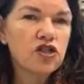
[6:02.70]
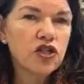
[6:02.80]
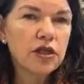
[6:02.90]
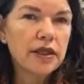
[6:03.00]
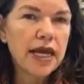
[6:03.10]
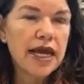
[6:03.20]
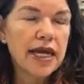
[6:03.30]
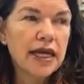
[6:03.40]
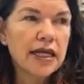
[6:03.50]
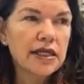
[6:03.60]
sweatshirt
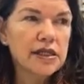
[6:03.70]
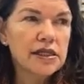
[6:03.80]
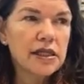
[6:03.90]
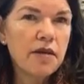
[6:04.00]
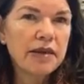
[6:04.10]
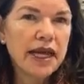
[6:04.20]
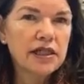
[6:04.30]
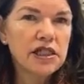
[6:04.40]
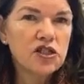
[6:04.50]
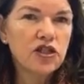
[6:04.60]
and a
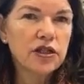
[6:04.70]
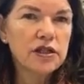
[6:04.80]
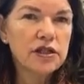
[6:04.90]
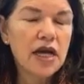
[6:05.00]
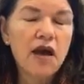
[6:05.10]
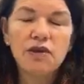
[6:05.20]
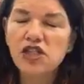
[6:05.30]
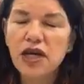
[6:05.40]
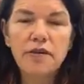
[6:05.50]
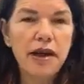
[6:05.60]
black t-shirt. I
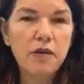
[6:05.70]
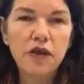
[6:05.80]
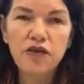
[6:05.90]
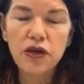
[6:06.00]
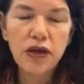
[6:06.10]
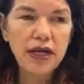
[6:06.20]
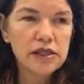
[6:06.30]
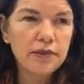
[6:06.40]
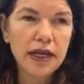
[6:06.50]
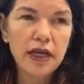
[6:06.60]
wish I could buy more for you
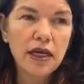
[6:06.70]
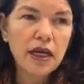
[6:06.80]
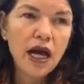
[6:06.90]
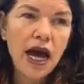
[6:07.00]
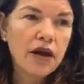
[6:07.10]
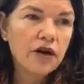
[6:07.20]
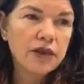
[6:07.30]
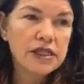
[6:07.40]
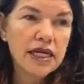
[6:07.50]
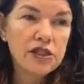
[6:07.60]
guys, but I don't
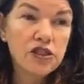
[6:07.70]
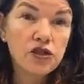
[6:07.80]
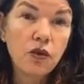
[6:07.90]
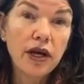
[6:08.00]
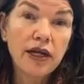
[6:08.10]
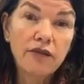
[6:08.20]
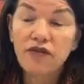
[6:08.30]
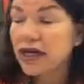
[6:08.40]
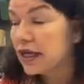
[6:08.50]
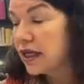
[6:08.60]
know what sizes you want.
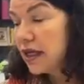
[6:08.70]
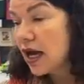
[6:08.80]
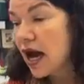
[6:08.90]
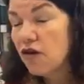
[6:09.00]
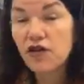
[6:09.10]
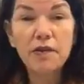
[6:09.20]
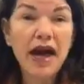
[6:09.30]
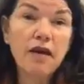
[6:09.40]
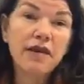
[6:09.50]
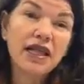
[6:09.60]
And frankly, I
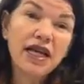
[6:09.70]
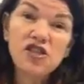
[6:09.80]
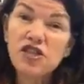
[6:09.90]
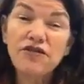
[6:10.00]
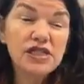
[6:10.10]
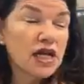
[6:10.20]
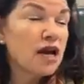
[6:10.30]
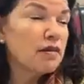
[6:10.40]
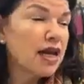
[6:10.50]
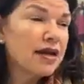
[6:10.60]
overpack my luggage every
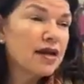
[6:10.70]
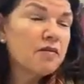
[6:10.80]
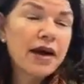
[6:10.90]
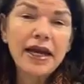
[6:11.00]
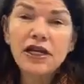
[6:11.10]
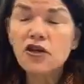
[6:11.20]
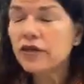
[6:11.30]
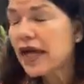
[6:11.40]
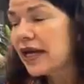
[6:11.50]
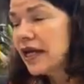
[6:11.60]
time and end up buying a
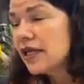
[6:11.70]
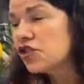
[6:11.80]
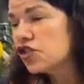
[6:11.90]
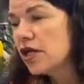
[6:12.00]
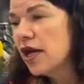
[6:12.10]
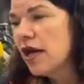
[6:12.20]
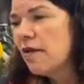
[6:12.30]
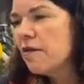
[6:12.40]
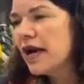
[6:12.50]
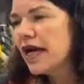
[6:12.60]
new luggage.
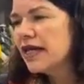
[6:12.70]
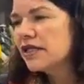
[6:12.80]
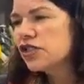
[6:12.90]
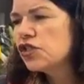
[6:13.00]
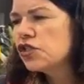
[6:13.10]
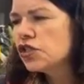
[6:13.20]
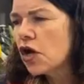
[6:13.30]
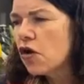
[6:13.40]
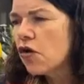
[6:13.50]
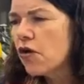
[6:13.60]
But
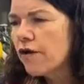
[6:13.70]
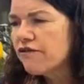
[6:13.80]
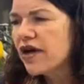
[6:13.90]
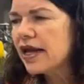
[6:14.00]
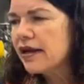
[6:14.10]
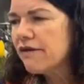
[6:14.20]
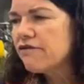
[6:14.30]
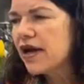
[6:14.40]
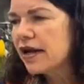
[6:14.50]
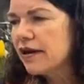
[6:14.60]
so fun,
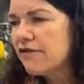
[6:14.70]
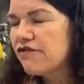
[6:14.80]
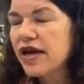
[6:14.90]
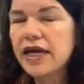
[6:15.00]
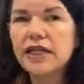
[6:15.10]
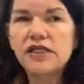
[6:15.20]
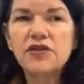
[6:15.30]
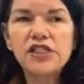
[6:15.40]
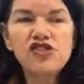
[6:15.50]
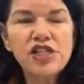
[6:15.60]
fun, fun.
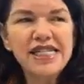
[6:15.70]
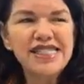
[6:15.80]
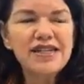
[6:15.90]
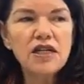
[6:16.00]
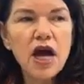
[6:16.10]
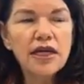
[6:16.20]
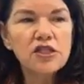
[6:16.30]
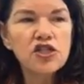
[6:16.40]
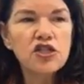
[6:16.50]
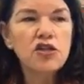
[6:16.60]
So it's just a
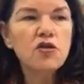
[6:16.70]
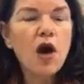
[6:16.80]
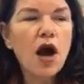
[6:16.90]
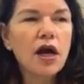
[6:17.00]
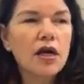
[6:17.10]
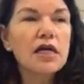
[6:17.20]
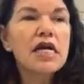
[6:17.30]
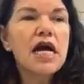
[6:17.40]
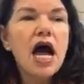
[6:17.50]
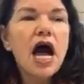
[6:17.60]
nod to our
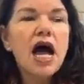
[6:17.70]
